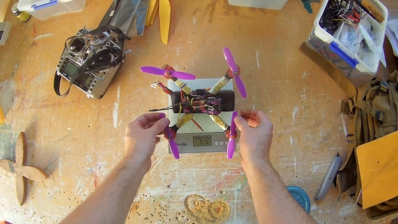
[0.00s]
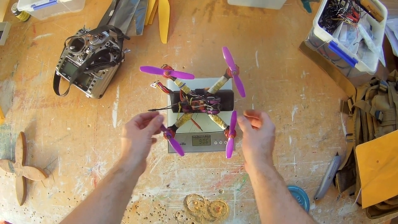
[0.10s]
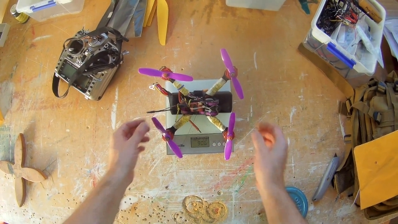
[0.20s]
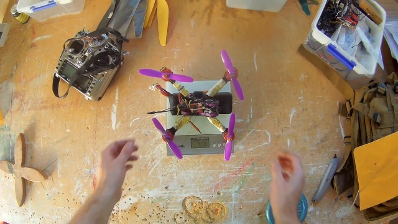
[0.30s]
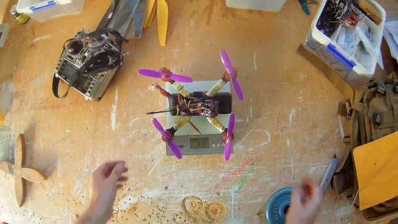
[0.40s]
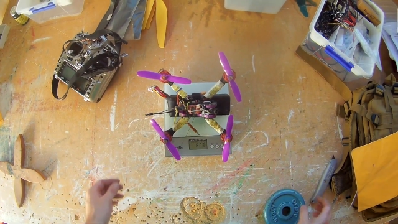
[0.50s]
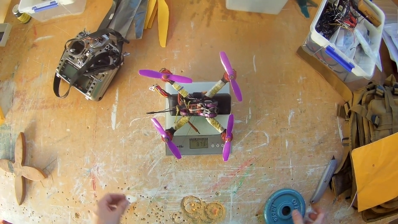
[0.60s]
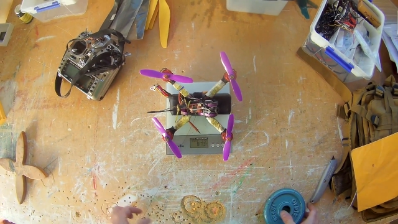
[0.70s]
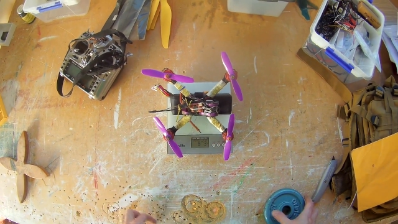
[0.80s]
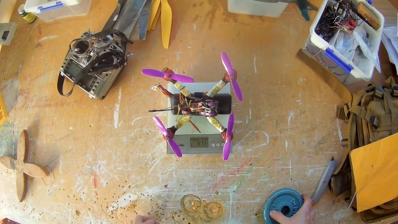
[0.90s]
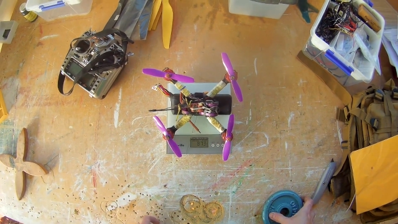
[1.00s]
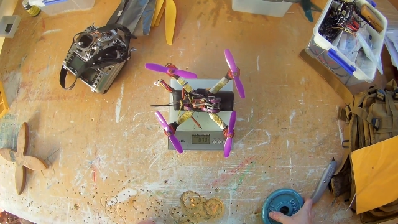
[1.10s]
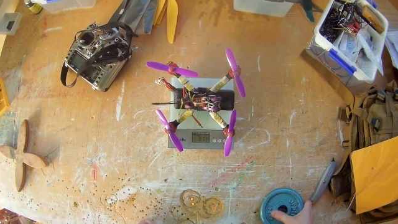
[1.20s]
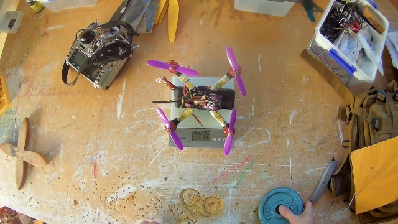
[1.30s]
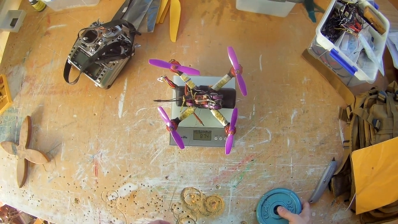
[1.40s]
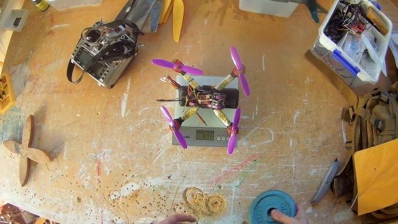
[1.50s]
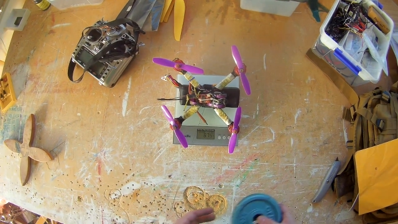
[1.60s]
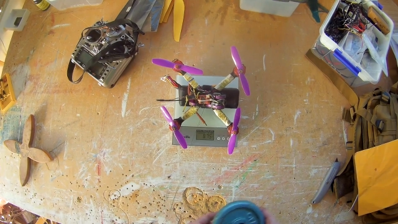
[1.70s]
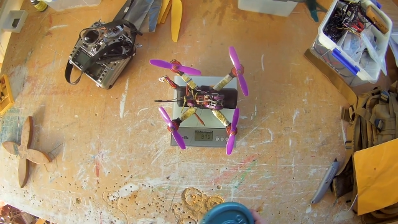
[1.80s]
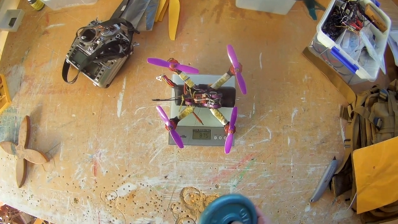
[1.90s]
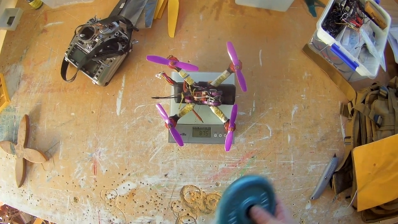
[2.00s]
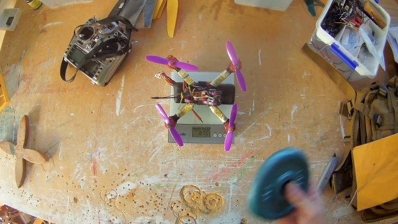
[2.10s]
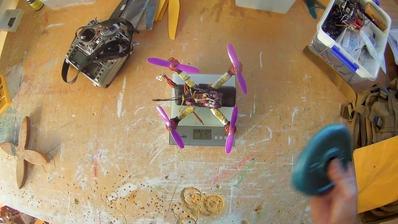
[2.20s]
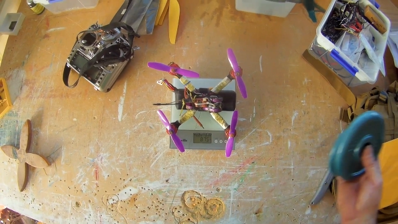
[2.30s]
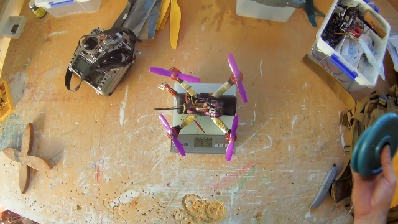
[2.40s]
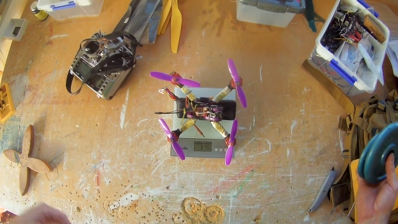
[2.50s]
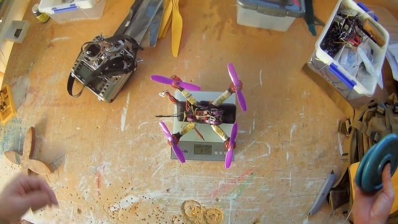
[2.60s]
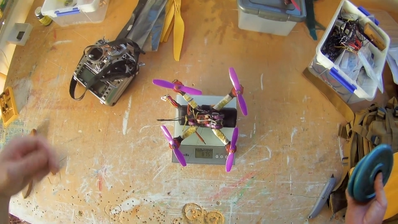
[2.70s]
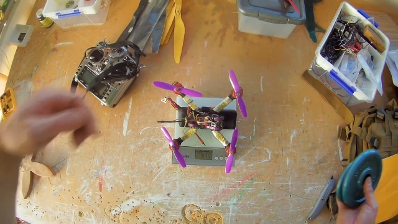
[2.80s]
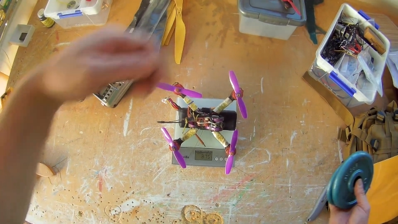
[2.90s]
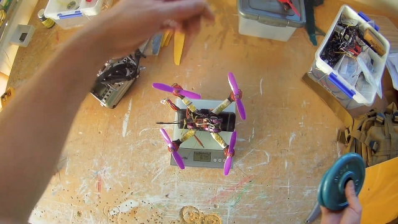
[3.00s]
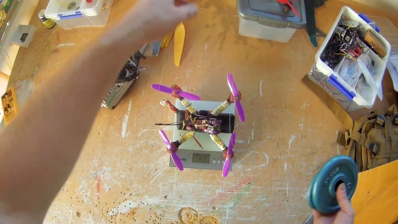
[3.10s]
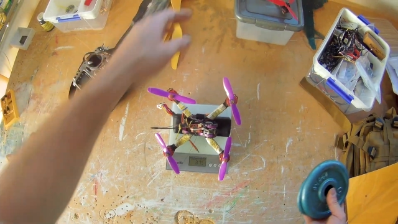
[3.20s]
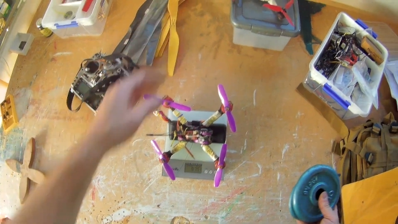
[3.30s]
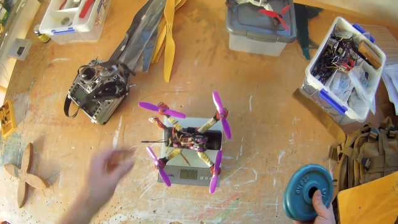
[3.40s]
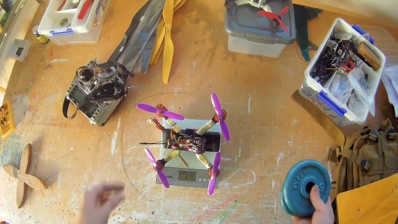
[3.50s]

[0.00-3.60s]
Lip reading: [unreadable: no face in view]